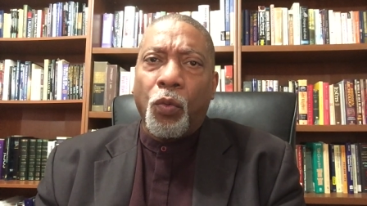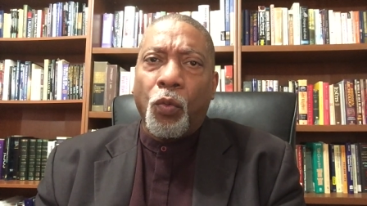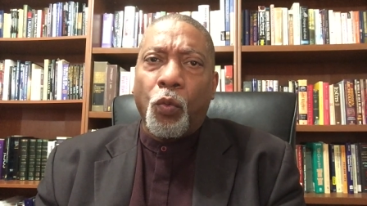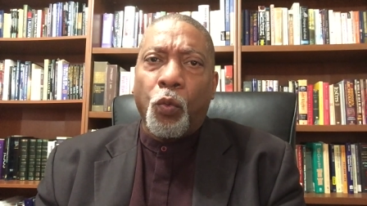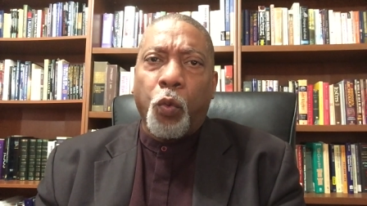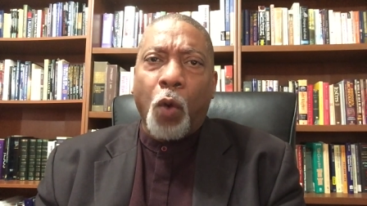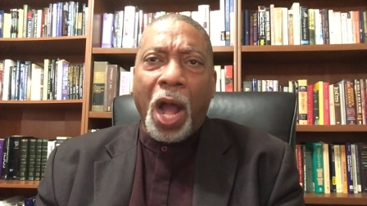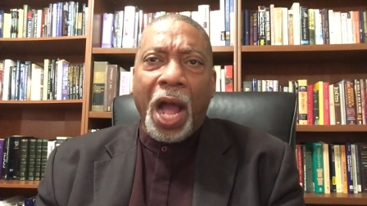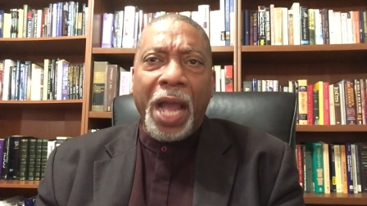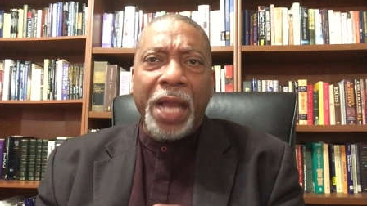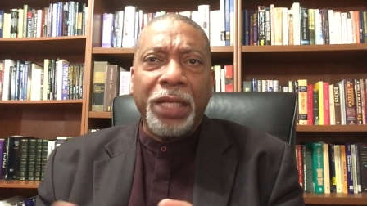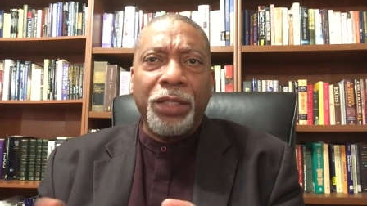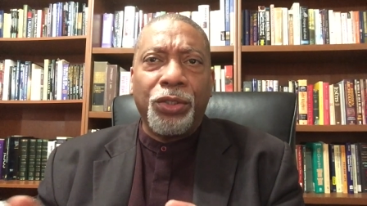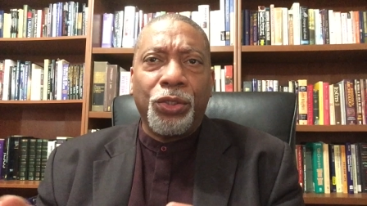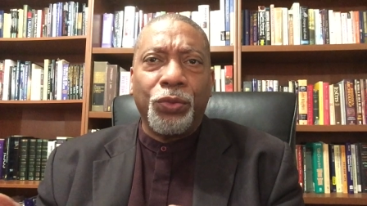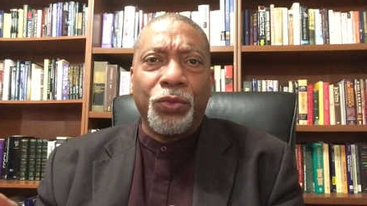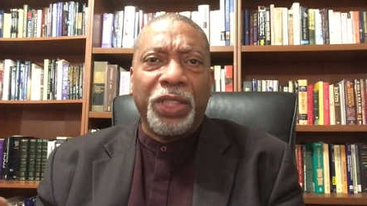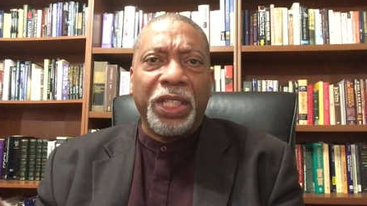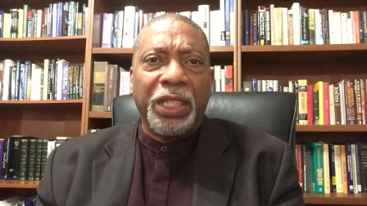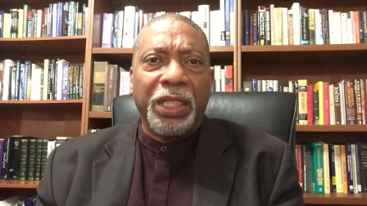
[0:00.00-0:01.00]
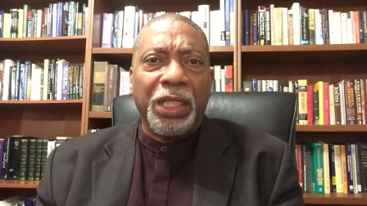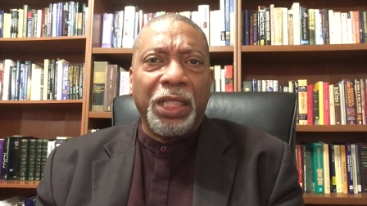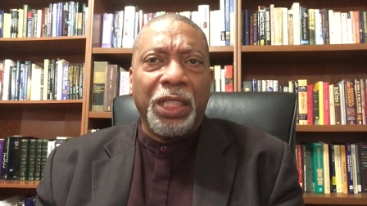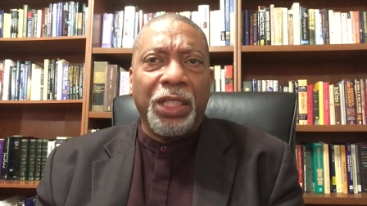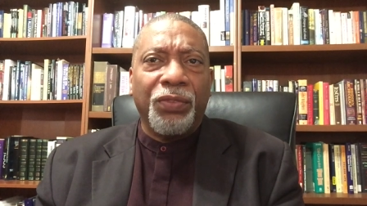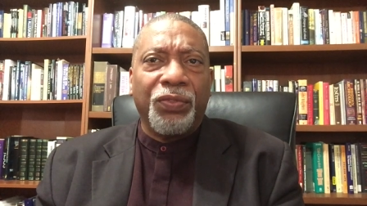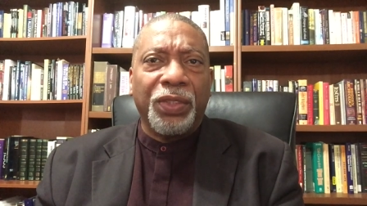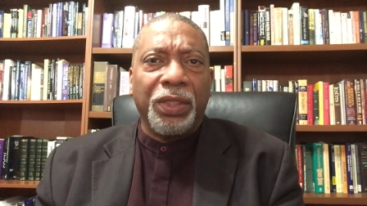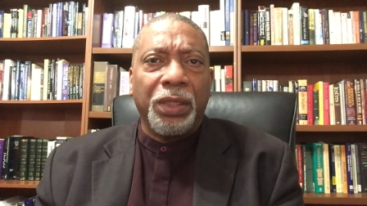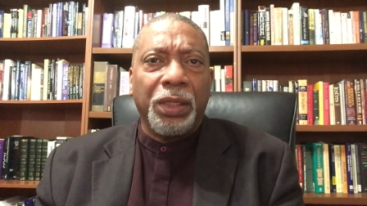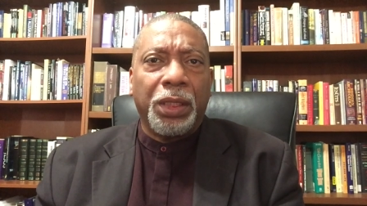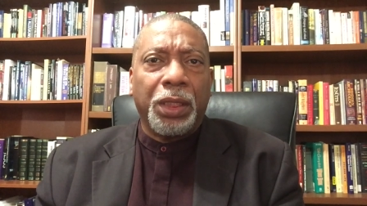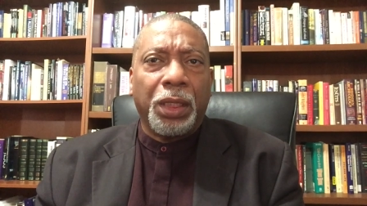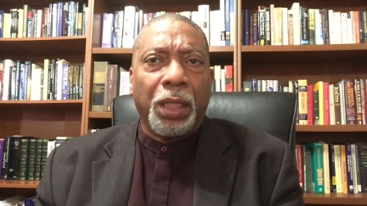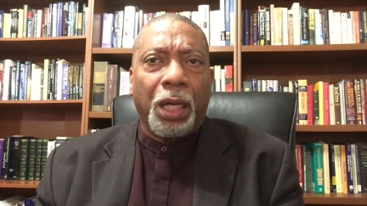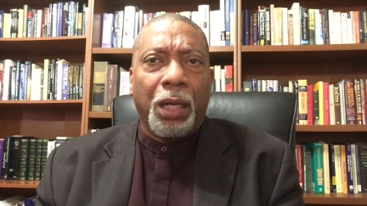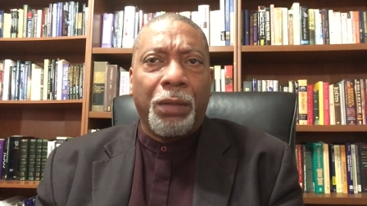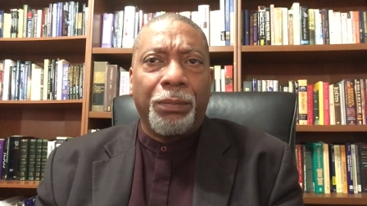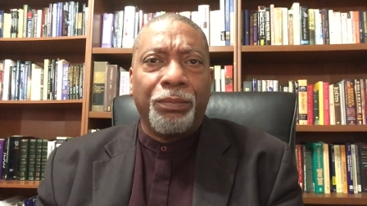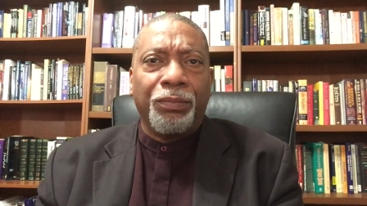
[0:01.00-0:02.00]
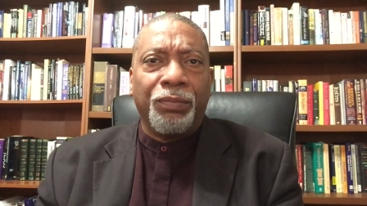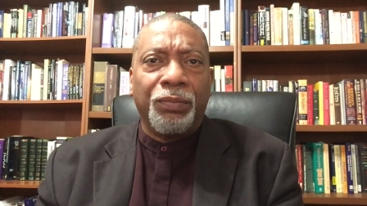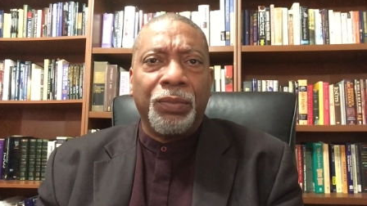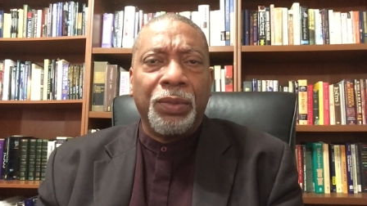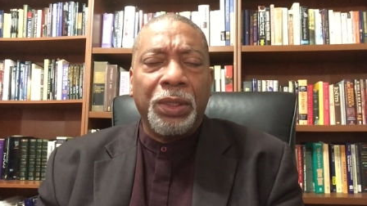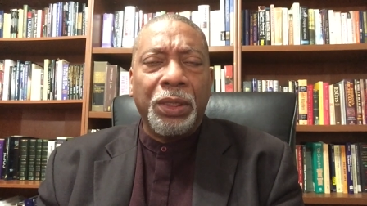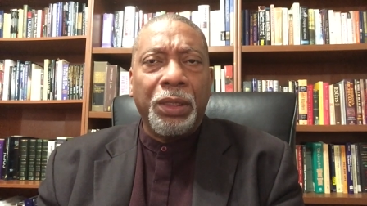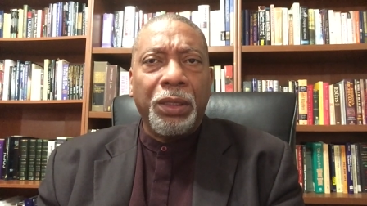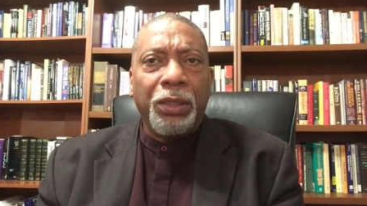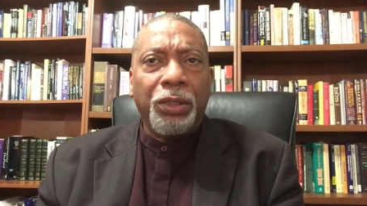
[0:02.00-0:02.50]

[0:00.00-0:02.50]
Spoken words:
Why do they even come